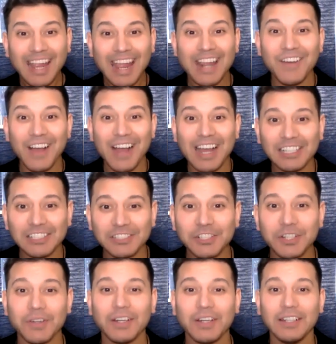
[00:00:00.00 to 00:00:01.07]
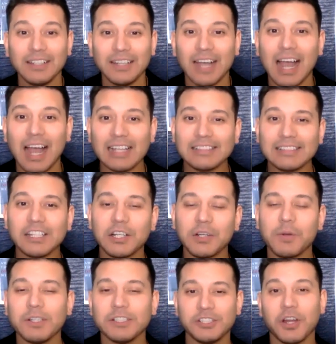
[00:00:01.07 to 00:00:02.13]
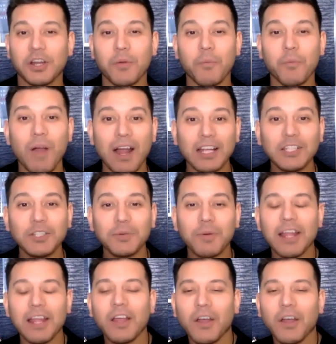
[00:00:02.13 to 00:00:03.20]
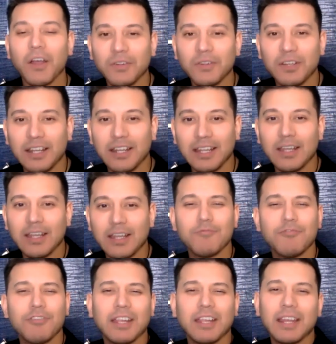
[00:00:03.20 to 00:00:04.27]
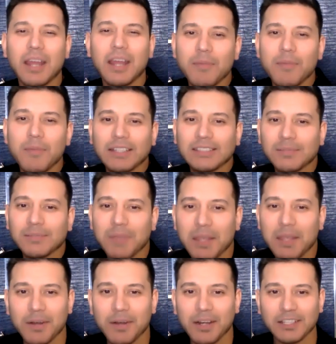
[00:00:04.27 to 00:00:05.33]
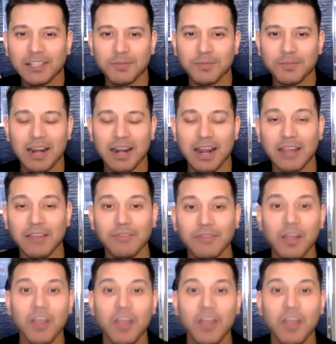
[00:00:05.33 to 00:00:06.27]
And I ask you, ask a question, why do I only bring in amazing people into my life?